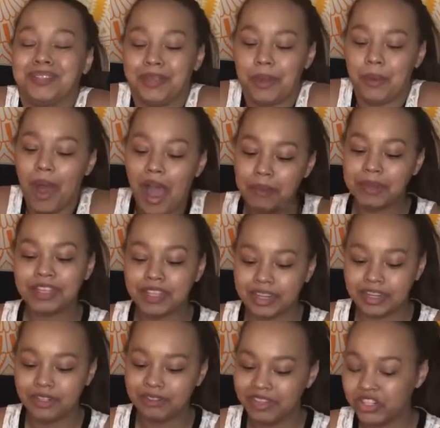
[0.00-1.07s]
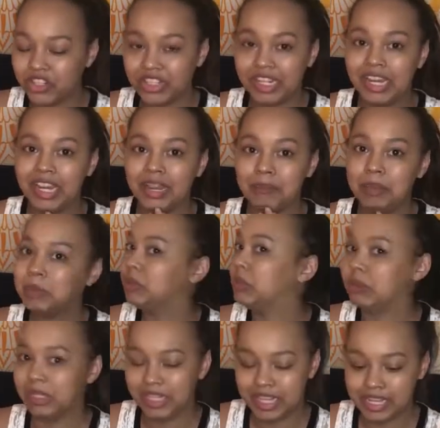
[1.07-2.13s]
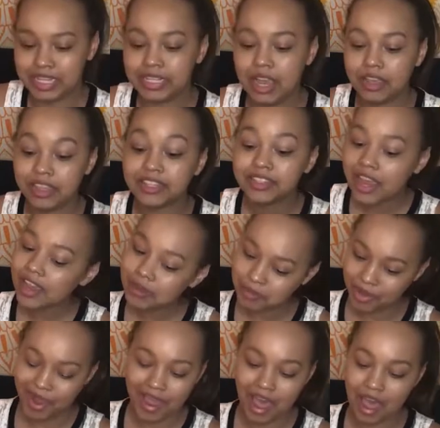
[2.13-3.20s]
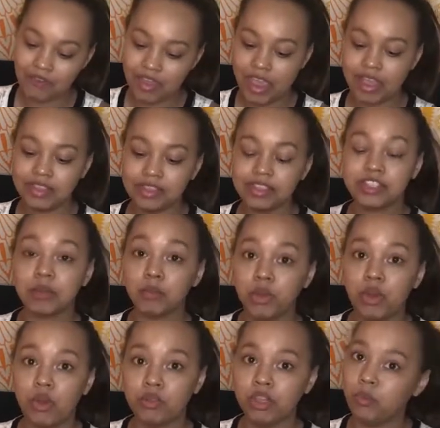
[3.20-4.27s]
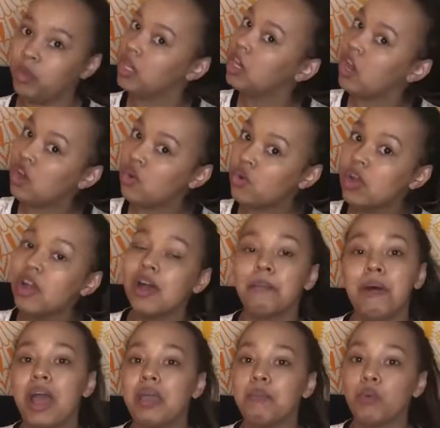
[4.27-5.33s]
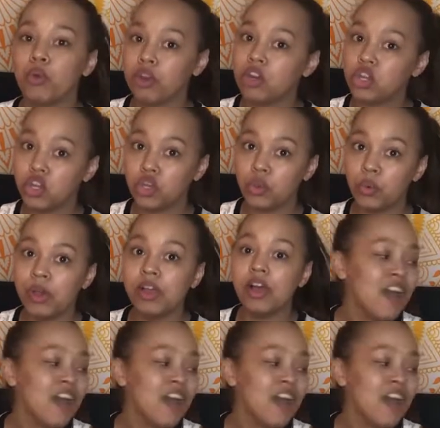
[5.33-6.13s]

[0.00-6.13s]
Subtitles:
So I'm excited to eventually be able to read this. The second book I have is Somewhere Only We Know by Maureen Gu.